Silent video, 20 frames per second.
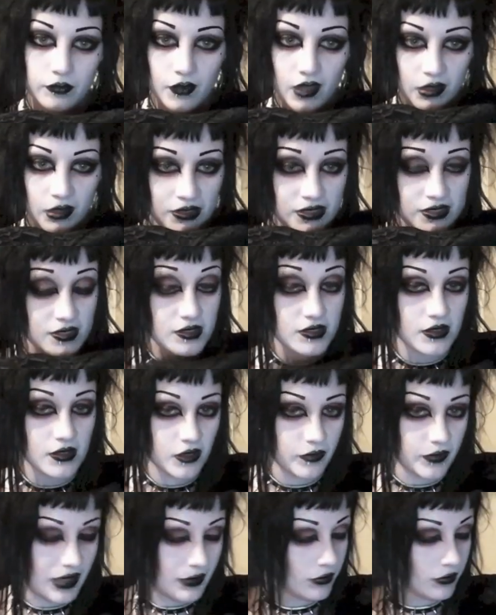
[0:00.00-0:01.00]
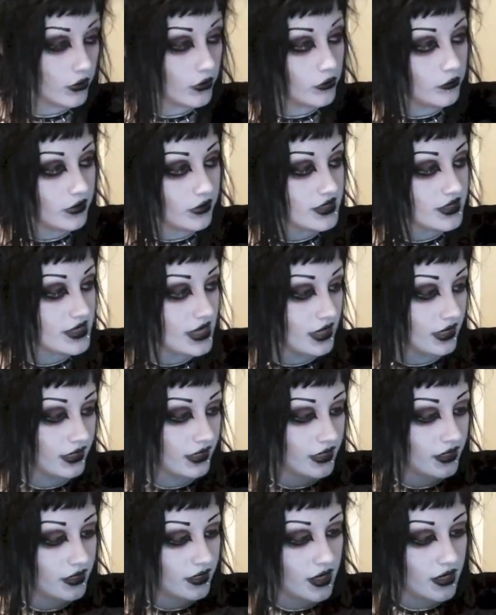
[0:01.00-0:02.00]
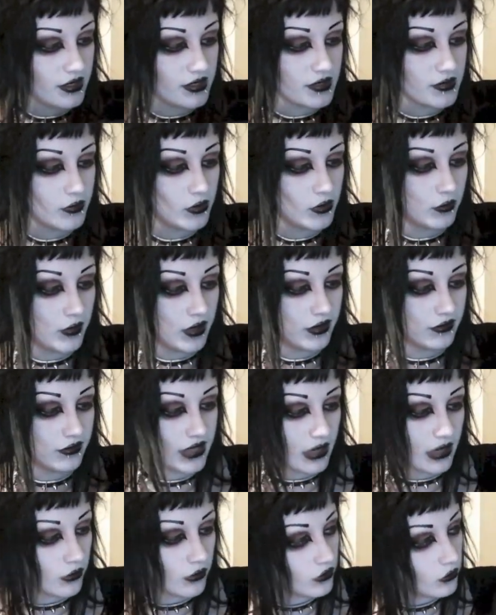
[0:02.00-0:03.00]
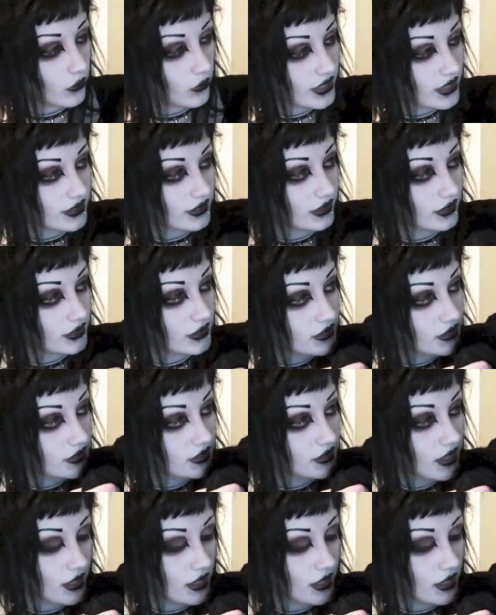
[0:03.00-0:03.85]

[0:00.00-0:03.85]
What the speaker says: I messaged a lot of people who've been selling it and put my name on the waiting list,